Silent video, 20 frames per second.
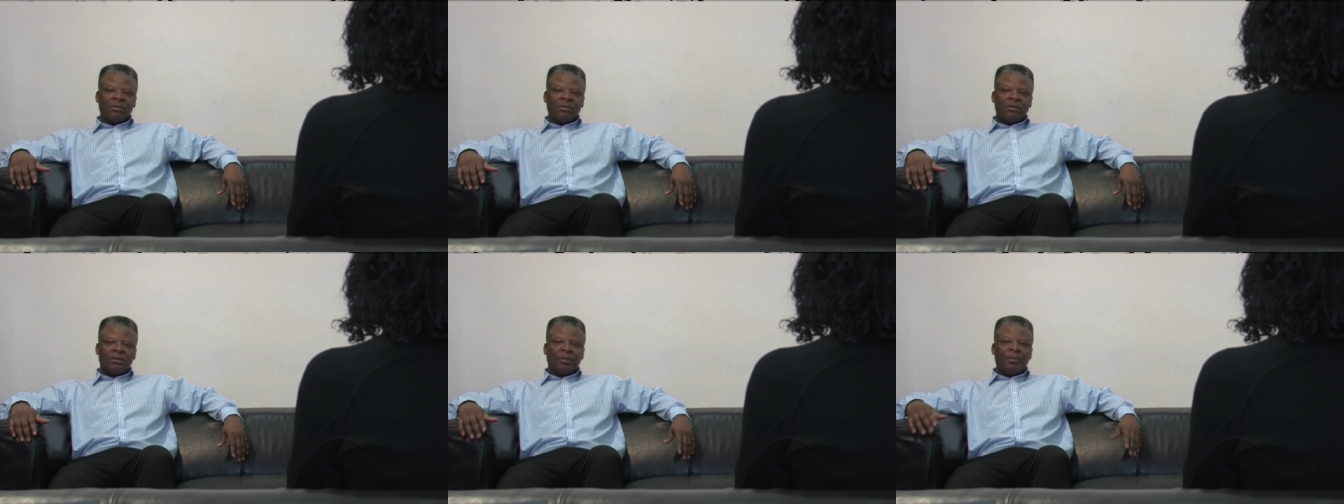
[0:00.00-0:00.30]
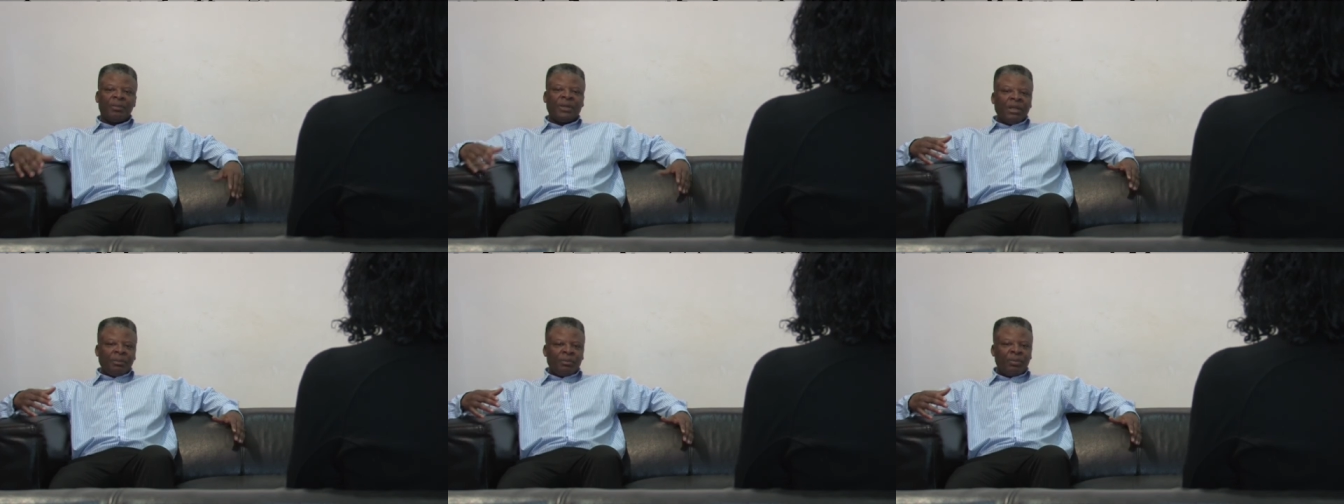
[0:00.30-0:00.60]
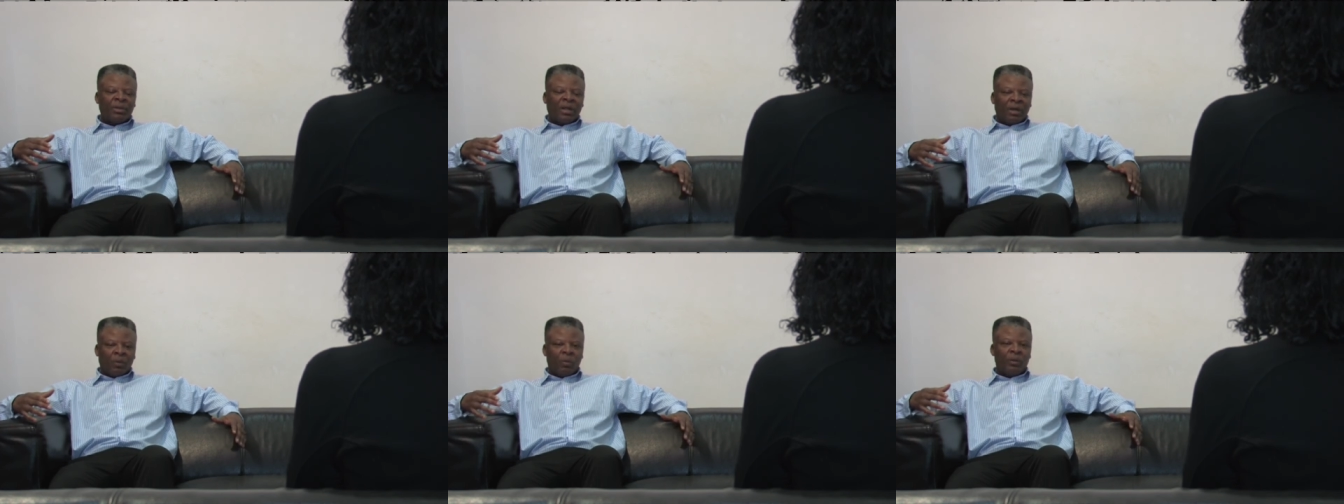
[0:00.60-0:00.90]
the
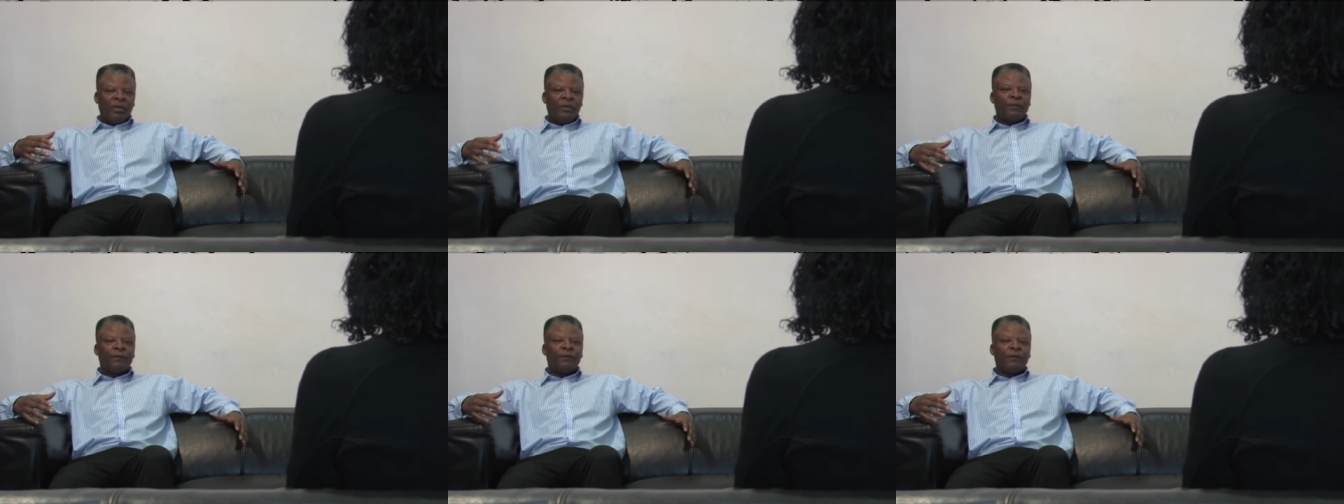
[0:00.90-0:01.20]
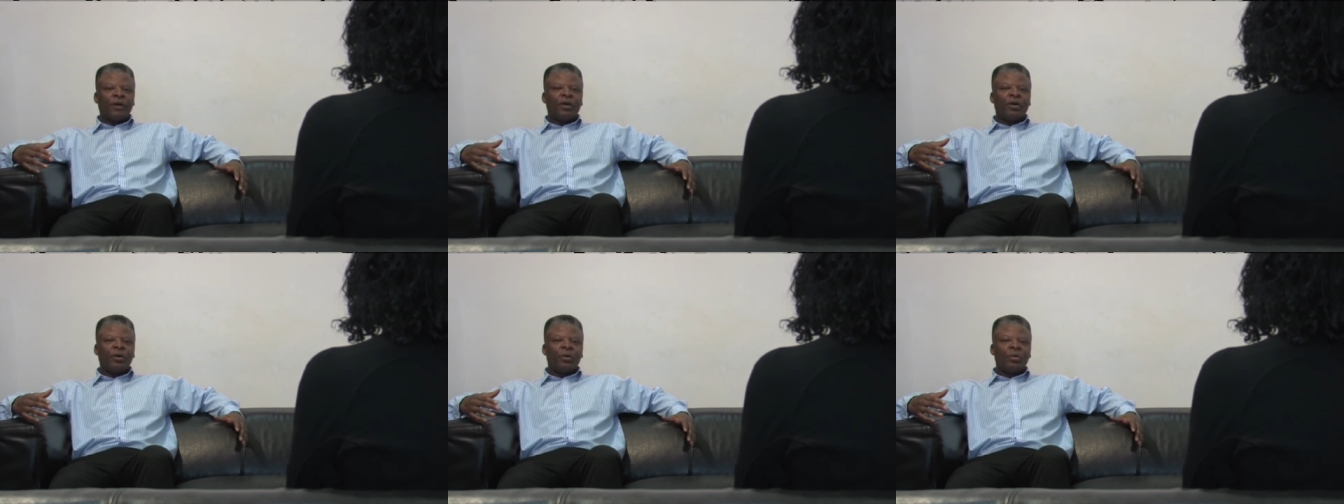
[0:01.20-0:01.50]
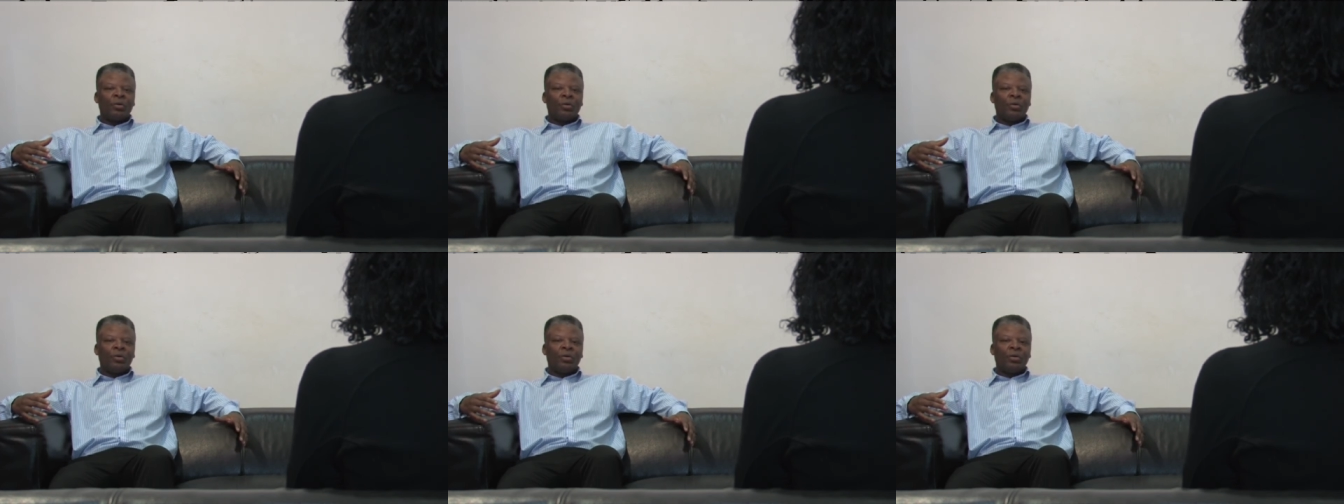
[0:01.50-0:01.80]
people that we felt
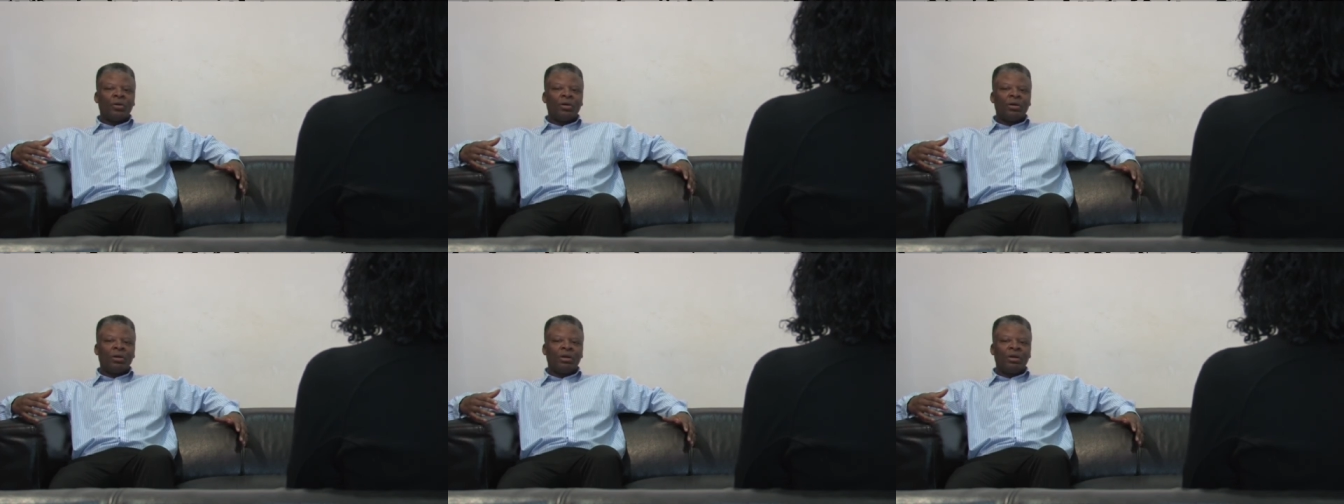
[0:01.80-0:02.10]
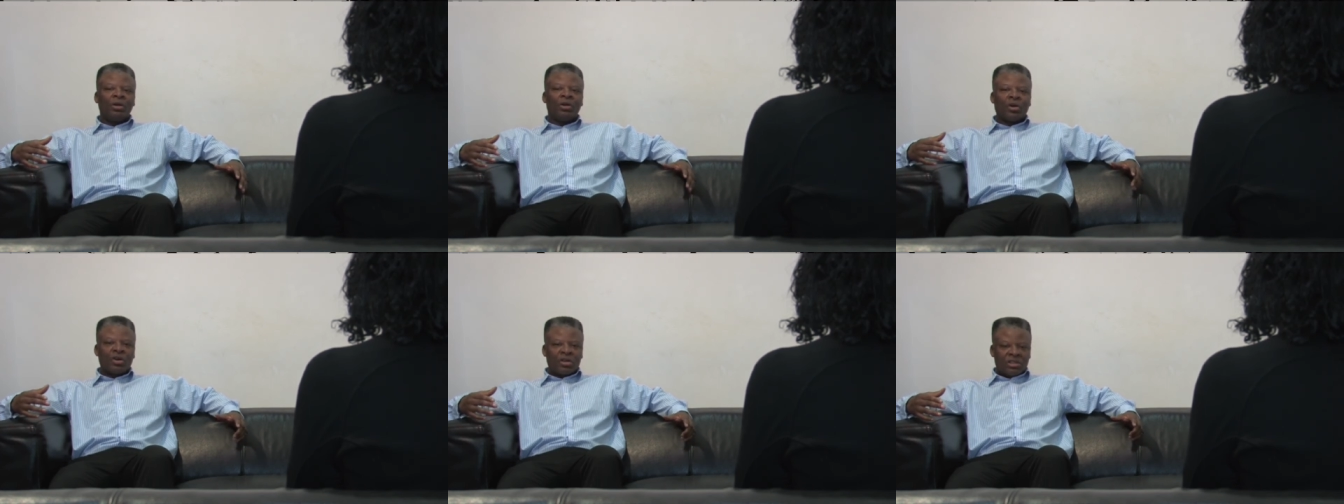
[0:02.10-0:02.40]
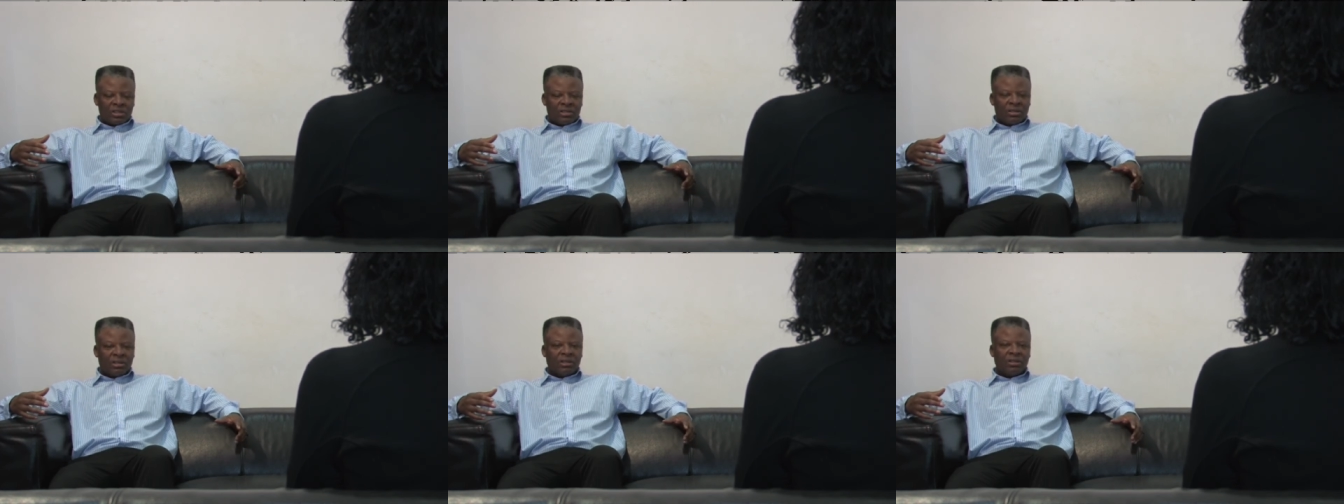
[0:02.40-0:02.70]

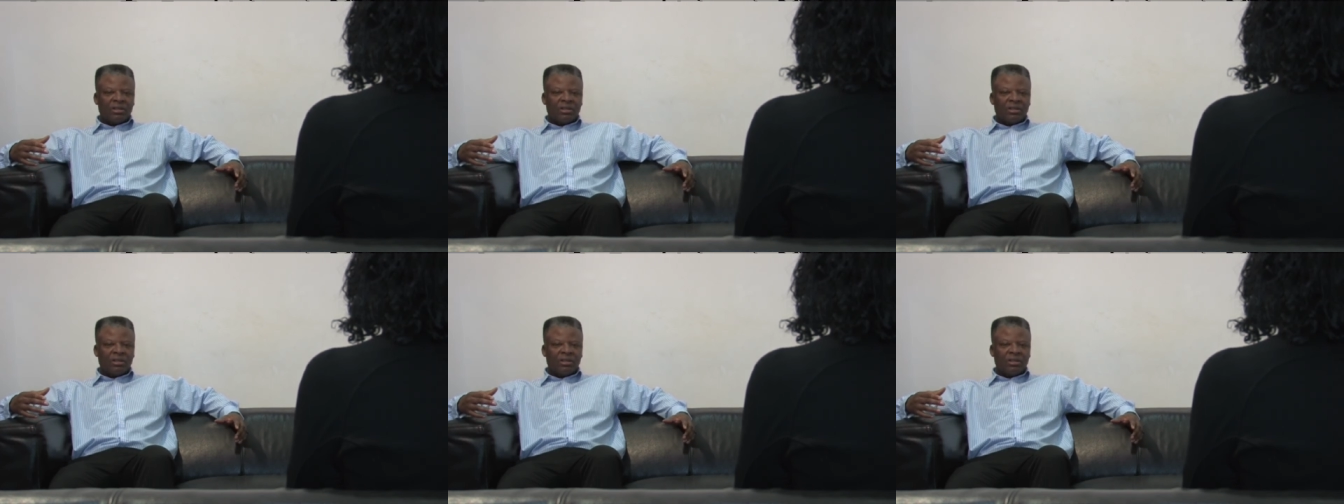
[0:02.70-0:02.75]
got